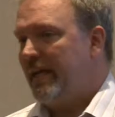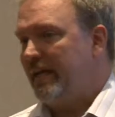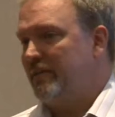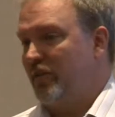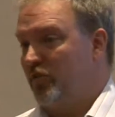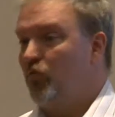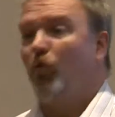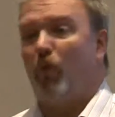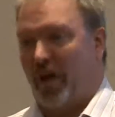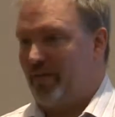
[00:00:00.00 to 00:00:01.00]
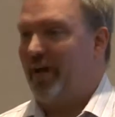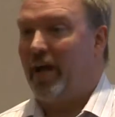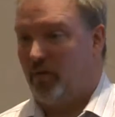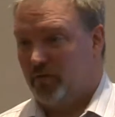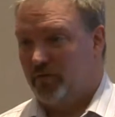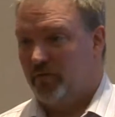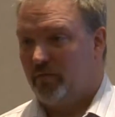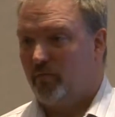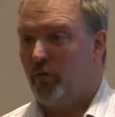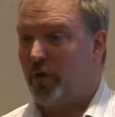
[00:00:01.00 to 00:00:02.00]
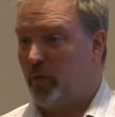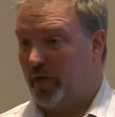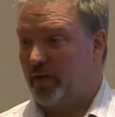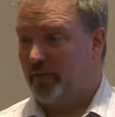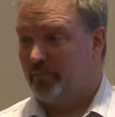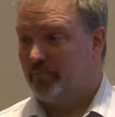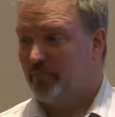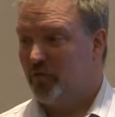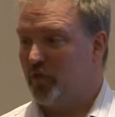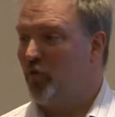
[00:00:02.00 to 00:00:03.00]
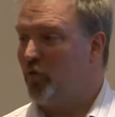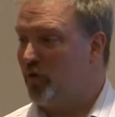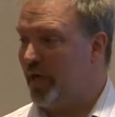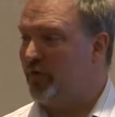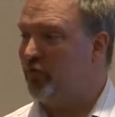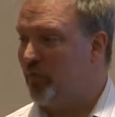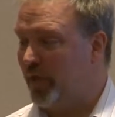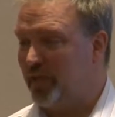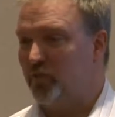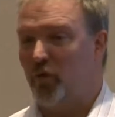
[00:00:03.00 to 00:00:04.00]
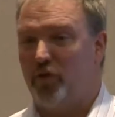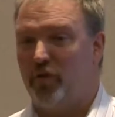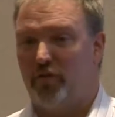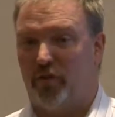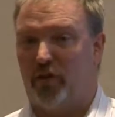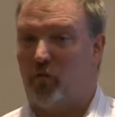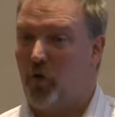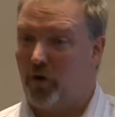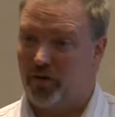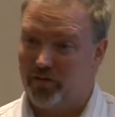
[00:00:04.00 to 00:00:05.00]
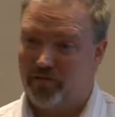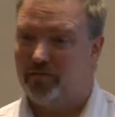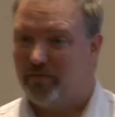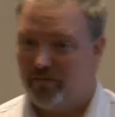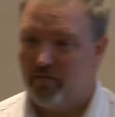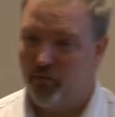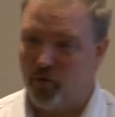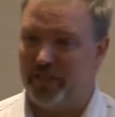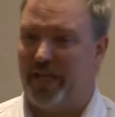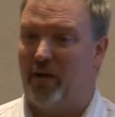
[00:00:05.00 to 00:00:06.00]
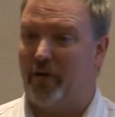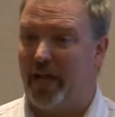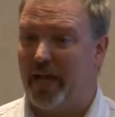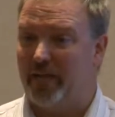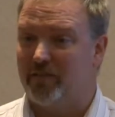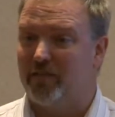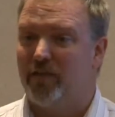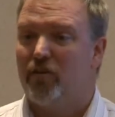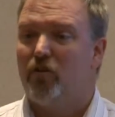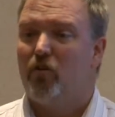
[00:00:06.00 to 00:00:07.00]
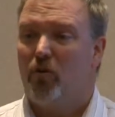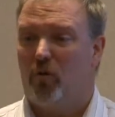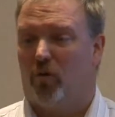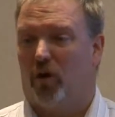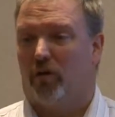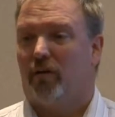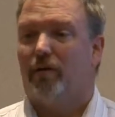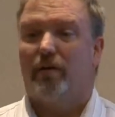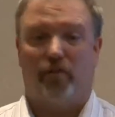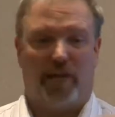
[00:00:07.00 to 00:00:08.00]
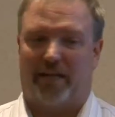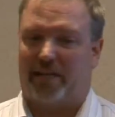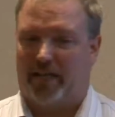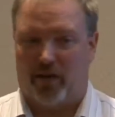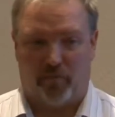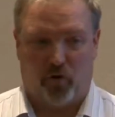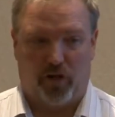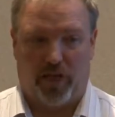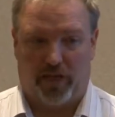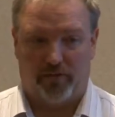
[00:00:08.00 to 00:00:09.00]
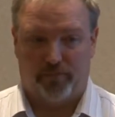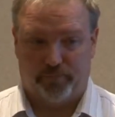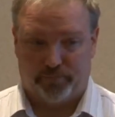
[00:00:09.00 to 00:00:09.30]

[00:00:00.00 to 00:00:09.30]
is that you will run out of hours pretty quickly. So you'll get to a place where you either can work 14-hour days or you can't take on any more clients.